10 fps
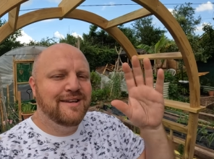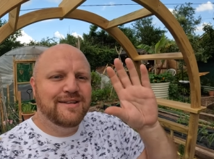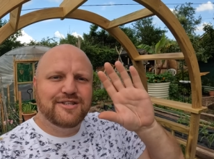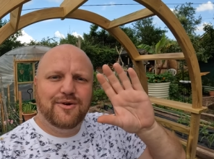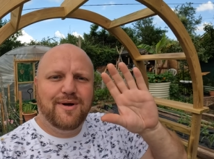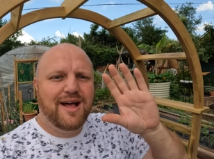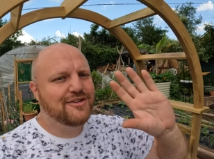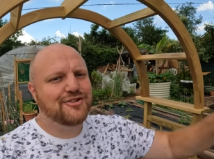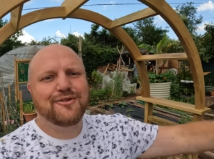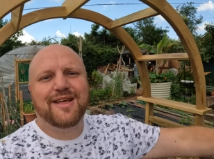So I'll
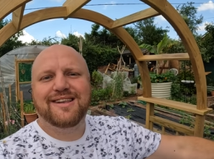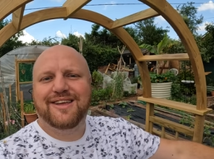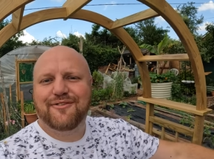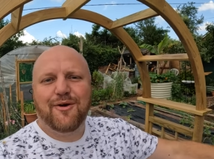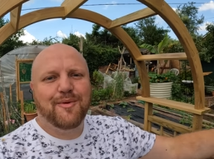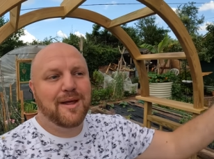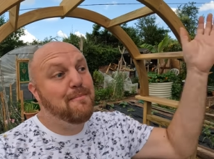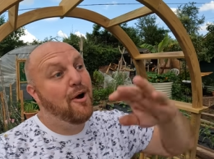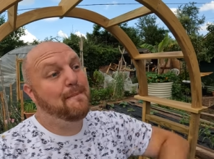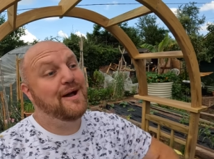show you that later on when I
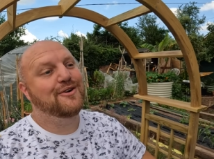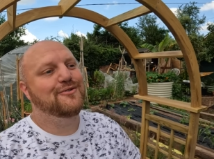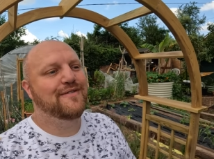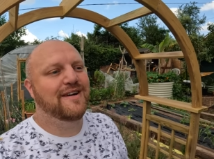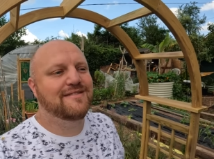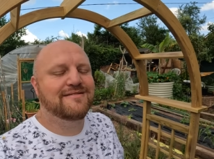pop back over.